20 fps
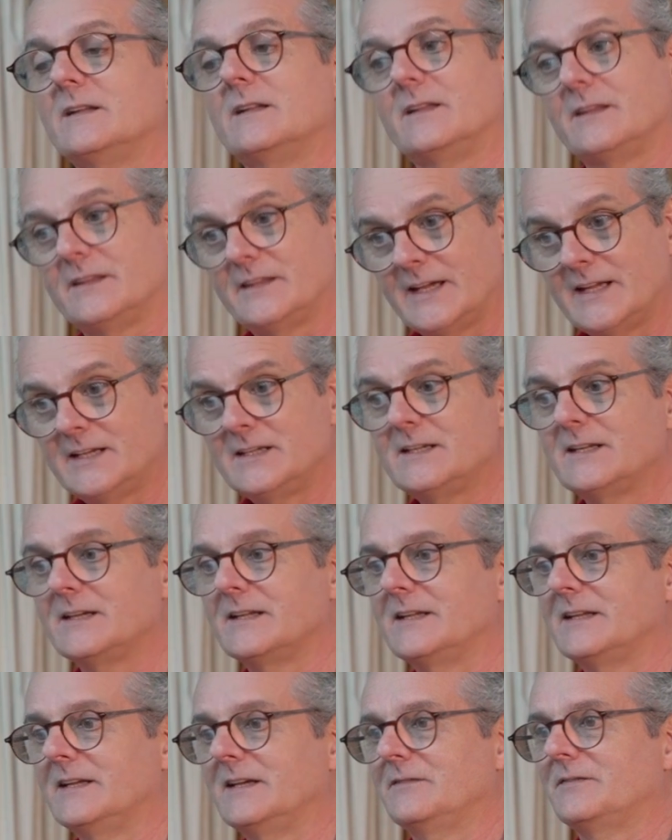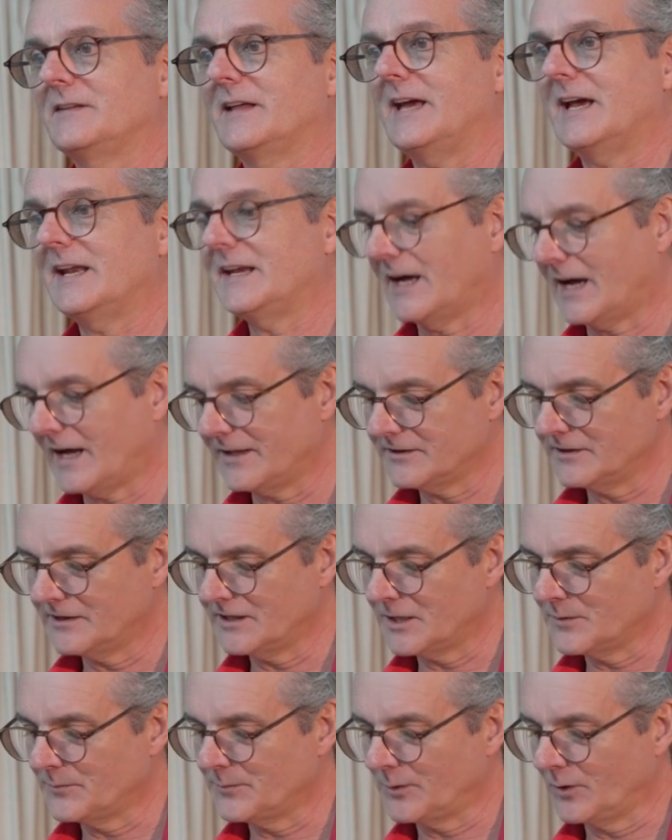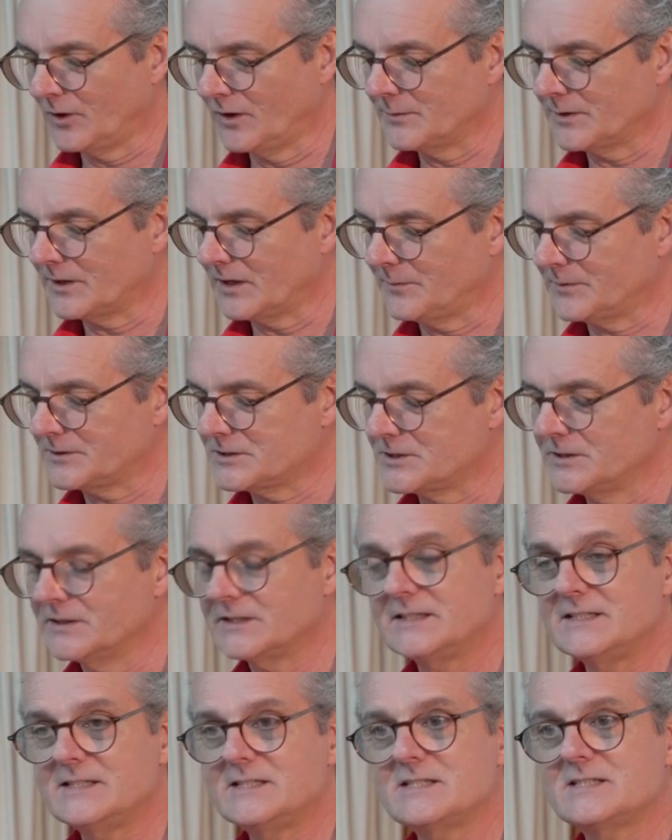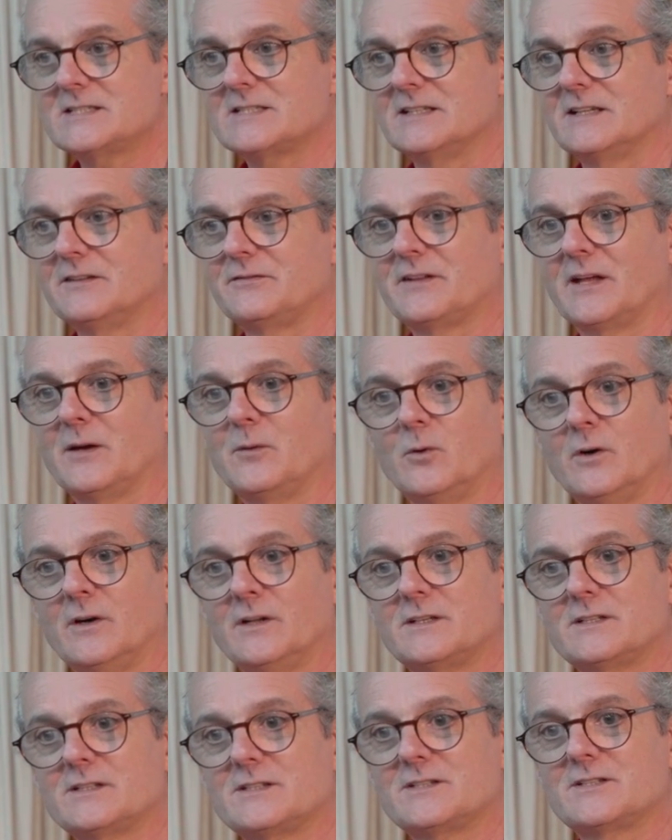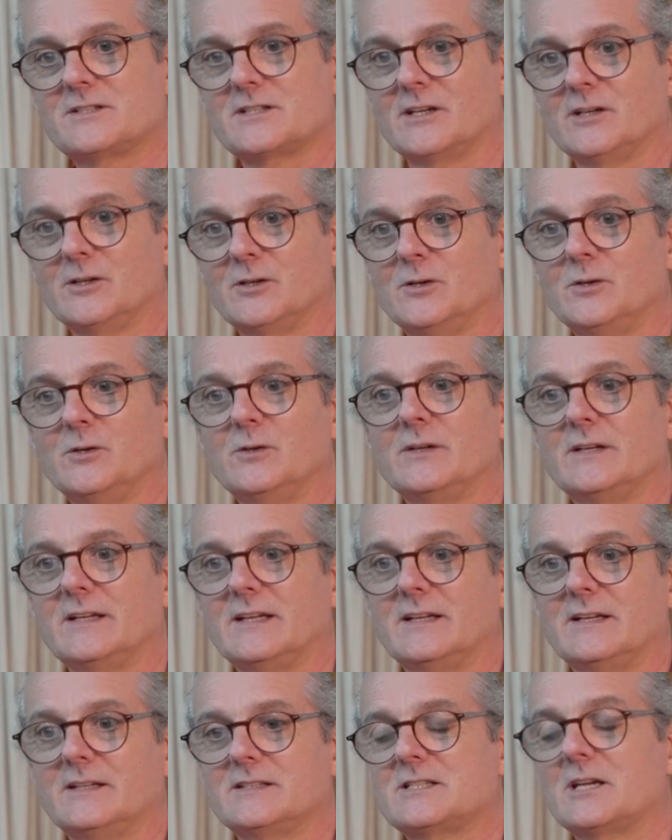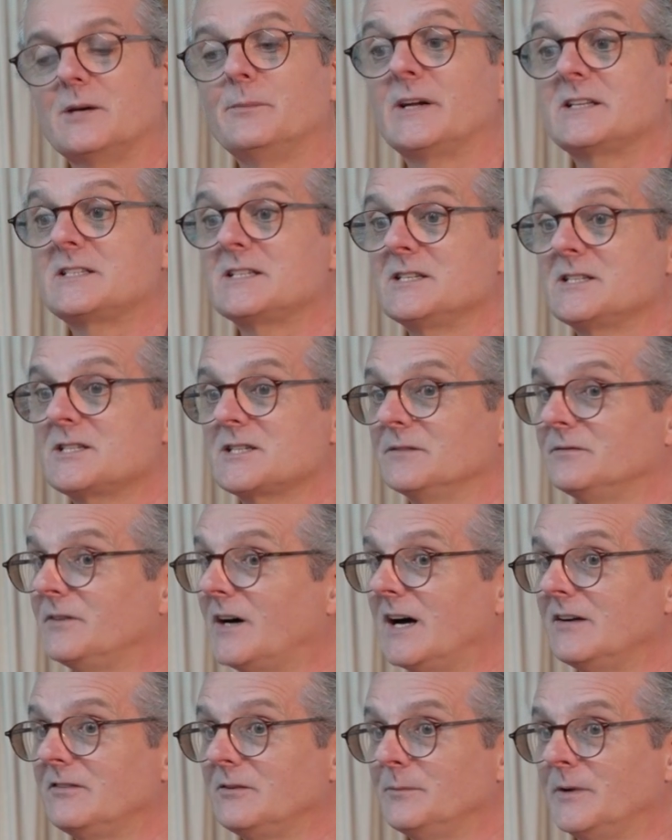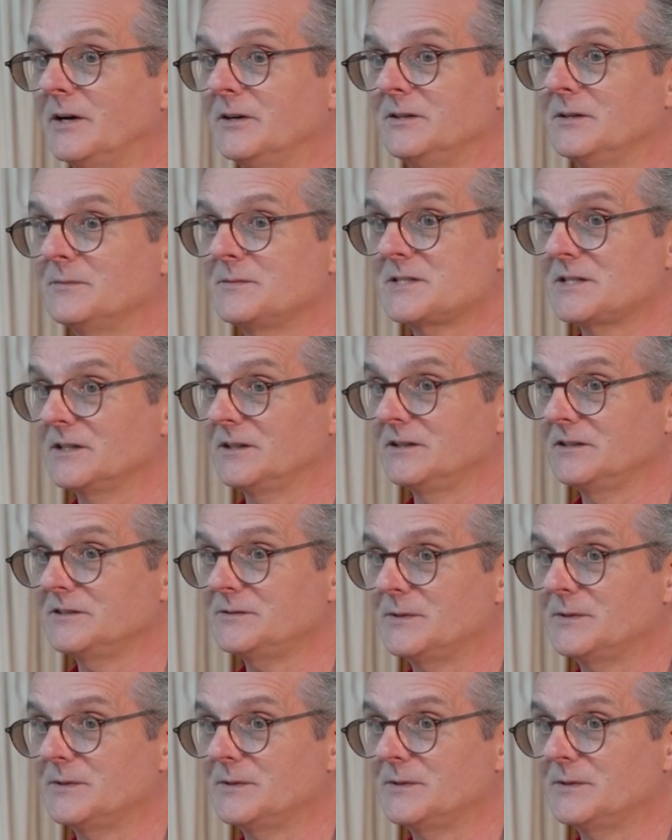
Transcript: then if they had other employment opportunities, if they weren't so much in survival mode themselves